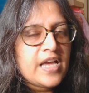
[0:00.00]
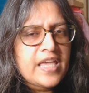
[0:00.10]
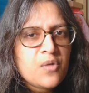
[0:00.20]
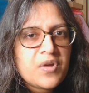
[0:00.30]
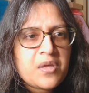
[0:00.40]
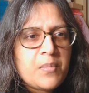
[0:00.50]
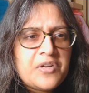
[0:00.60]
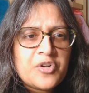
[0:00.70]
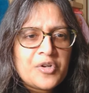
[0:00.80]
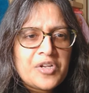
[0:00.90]
I can't
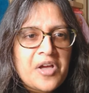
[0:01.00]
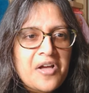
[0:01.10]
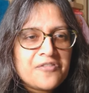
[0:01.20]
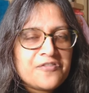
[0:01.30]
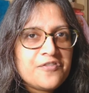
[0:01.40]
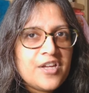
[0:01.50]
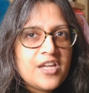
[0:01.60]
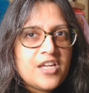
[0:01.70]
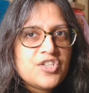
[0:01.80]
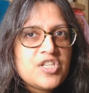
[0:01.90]
recommend her enough.
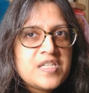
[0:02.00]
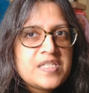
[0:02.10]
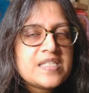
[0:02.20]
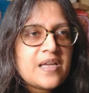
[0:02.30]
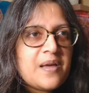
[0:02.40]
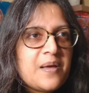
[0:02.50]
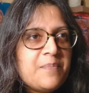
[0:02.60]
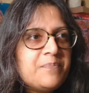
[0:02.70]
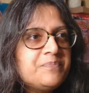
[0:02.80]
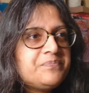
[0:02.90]
She's,
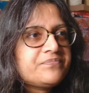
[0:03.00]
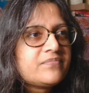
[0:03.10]
I